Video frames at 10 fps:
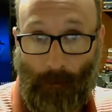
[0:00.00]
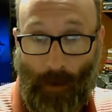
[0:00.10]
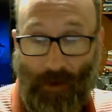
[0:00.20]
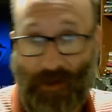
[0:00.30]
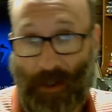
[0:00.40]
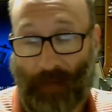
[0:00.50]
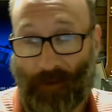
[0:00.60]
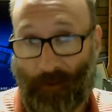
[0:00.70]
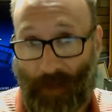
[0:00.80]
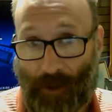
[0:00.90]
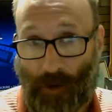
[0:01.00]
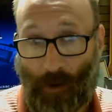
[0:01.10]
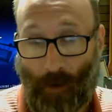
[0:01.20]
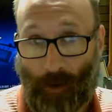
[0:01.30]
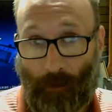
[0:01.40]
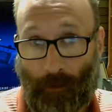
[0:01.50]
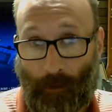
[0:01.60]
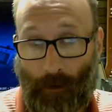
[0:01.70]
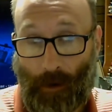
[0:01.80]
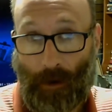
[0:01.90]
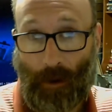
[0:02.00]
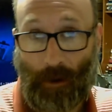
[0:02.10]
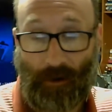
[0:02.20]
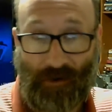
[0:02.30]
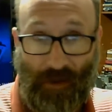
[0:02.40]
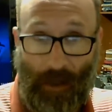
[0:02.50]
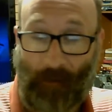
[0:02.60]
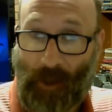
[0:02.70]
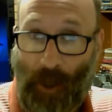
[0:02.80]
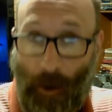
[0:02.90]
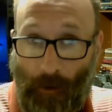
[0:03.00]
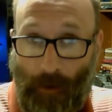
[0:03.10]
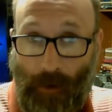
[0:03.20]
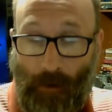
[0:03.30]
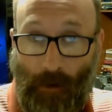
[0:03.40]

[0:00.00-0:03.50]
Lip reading: You still have deflection coils. You still have a yoke.